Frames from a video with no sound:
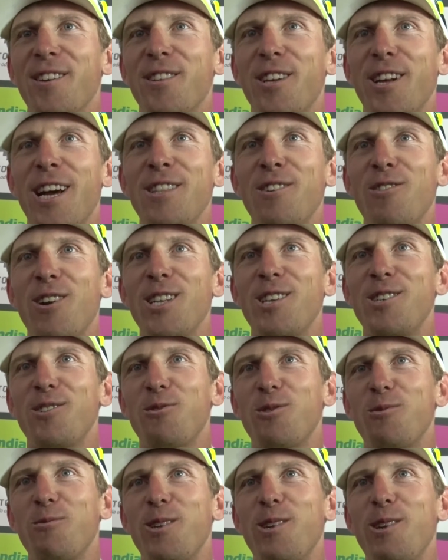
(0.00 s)
the other riders
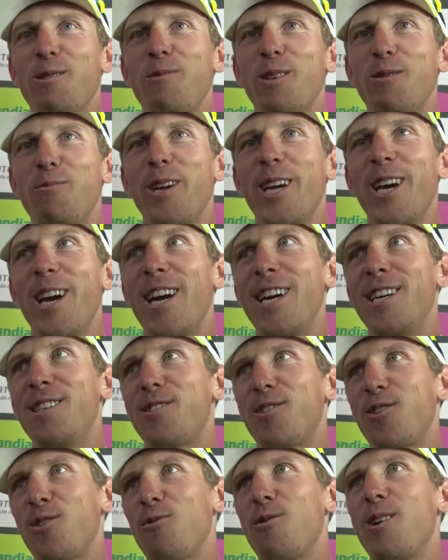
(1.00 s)
was a little bit behind,
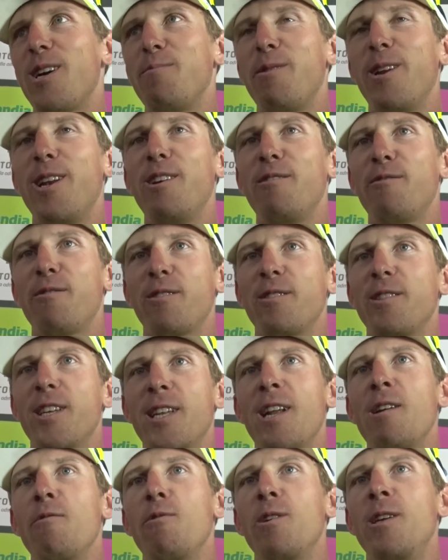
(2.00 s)
so I believe
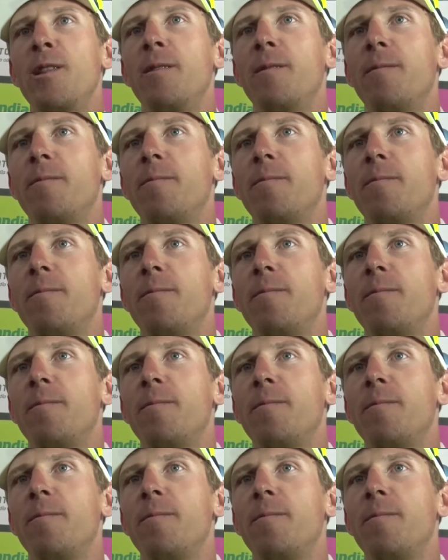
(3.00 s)
that I win.